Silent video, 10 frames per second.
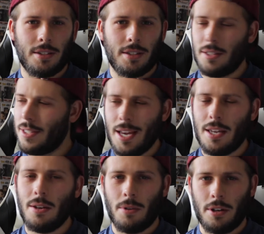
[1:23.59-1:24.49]
to
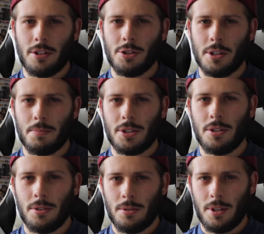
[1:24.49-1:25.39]
take you on a trip
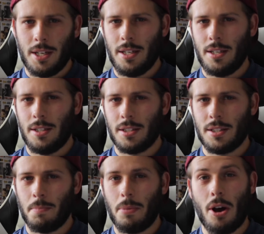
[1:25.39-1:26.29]
to is
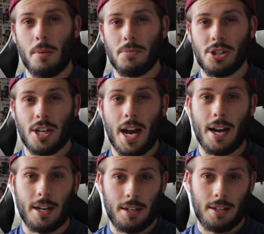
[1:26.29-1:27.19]
the Pop
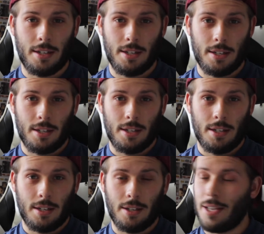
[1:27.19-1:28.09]
Shack.
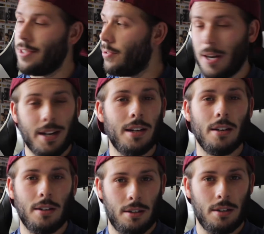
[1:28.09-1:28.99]
Now that's right
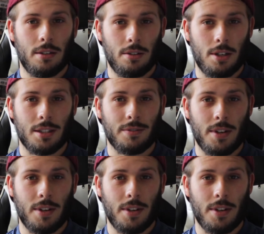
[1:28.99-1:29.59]
here, Las